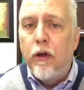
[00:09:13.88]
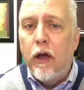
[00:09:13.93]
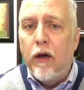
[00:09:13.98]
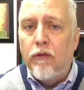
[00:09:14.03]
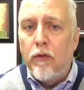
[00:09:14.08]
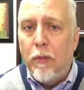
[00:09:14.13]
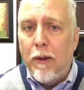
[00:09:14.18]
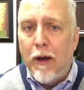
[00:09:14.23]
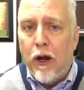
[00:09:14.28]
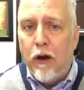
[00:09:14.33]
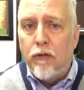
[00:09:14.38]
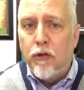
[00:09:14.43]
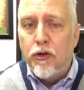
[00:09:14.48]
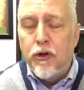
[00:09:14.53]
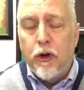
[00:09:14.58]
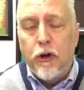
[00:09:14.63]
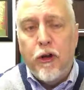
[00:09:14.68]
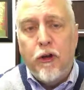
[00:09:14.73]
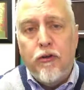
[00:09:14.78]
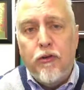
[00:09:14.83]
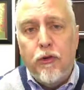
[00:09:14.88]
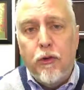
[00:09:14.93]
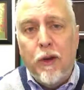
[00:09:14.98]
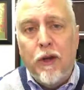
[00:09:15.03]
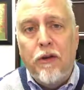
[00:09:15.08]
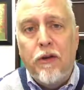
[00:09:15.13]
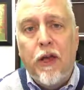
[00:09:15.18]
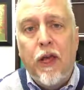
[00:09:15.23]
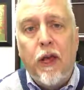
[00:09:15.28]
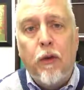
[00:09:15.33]
of a power of attorney to
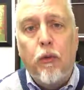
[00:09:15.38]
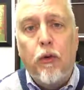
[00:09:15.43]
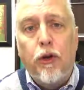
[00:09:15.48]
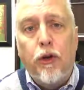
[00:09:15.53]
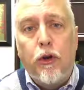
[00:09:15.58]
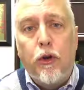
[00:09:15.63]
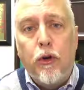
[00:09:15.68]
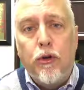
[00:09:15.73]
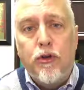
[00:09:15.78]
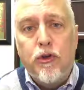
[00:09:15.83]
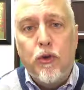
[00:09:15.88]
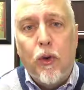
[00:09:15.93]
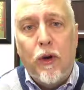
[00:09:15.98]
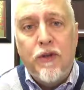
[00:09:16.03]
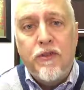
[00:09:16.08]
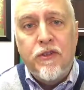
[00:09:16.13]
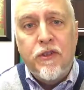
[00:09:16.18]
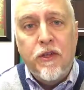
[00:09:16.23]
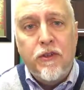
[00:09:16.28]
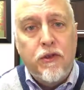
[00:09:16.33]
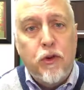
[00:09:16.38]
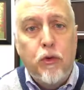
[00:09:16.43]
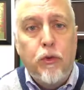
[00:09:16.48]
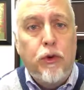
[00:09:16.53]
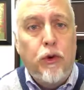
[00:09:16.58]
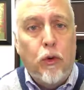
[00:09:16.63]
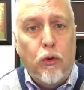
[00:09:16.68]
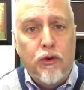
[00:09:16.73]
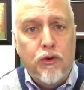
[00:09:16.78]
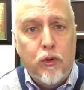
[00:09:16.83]
indicate what your choice is, who
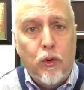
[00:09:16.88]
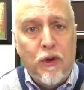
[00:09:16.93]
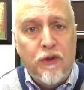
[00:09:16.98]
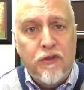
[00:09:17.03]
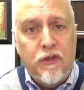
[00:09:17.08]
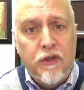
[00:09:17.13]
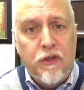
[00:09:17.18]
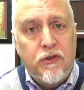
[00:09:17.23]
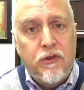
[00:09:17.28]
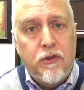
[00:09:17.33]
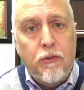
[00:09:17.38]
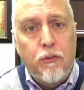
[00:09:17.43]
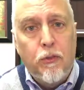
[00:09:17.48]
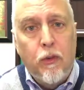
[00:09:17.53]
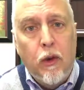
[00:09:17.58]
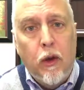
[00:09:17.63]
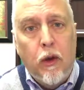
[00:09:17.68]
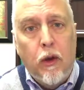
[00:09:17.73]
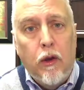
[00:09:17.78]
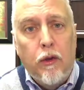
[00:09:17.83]
your choice is to